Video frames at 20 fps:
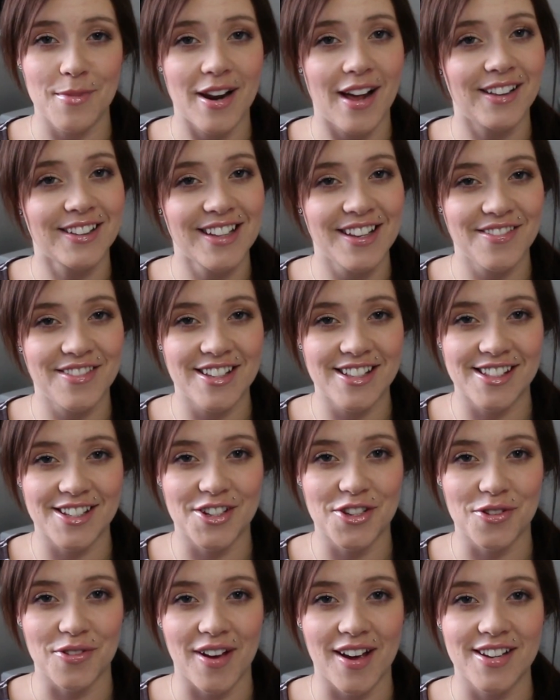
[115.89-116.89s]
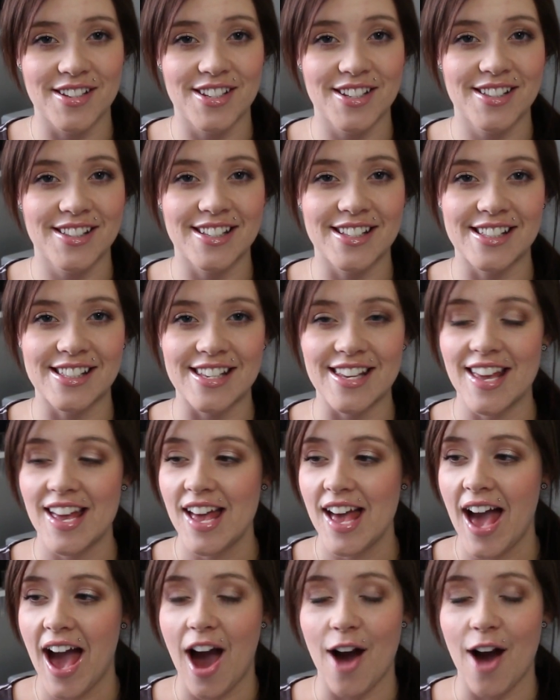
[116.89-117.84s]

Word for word: But I'll give this a try just to see